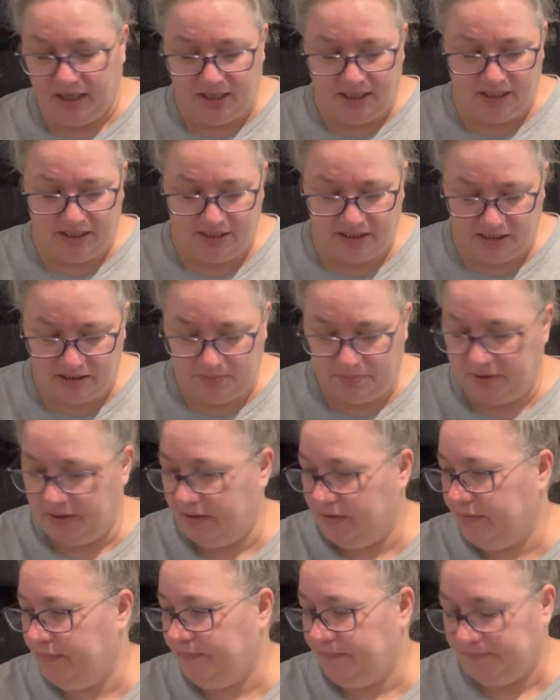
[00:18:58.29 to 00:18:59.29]

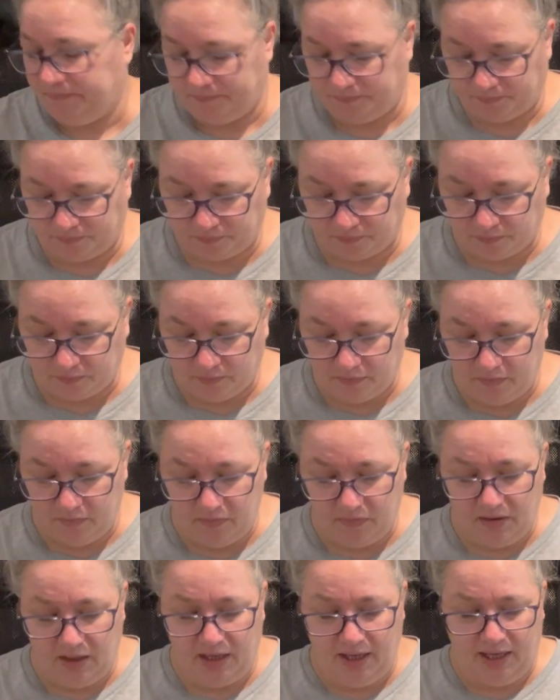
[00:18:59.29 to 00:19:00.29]
husband.
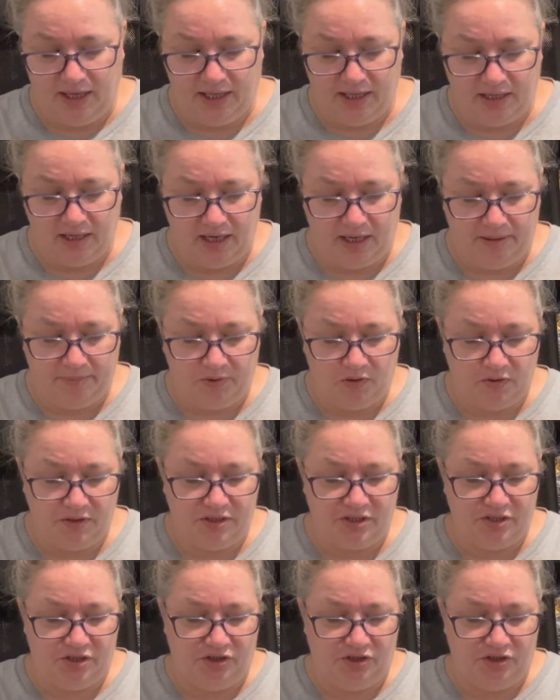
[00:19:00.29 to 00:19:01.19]
And I'm going to